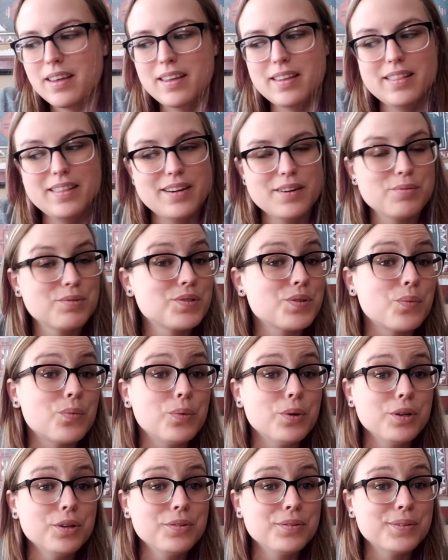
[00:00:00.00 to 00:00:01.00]
there was a
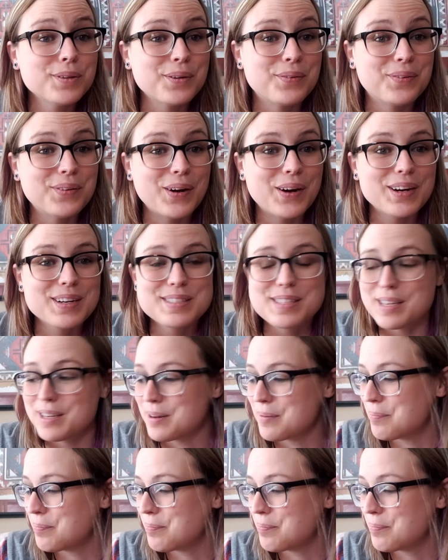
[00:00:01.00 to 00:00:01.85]
wolf, a fox, and a